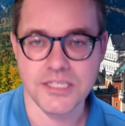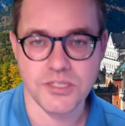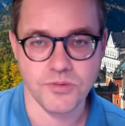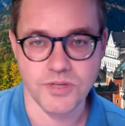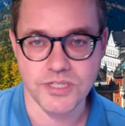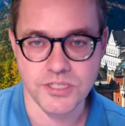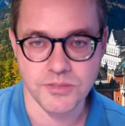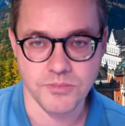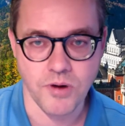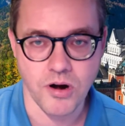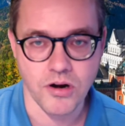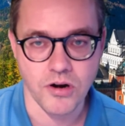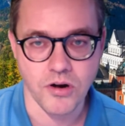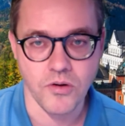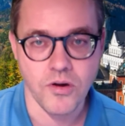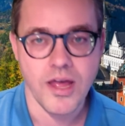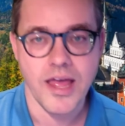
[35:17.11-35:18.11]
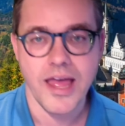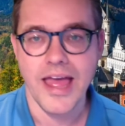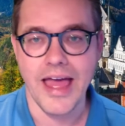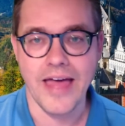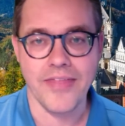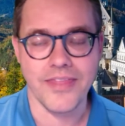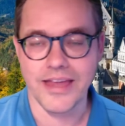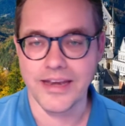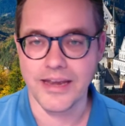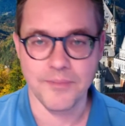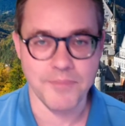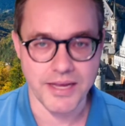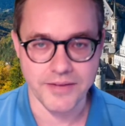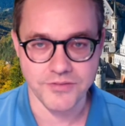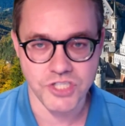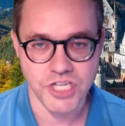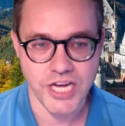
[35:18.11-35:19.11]
to it tomorrow and then it may
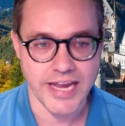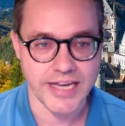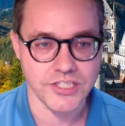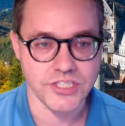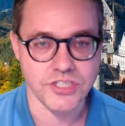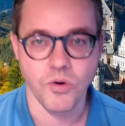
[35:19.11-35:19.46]
have changed.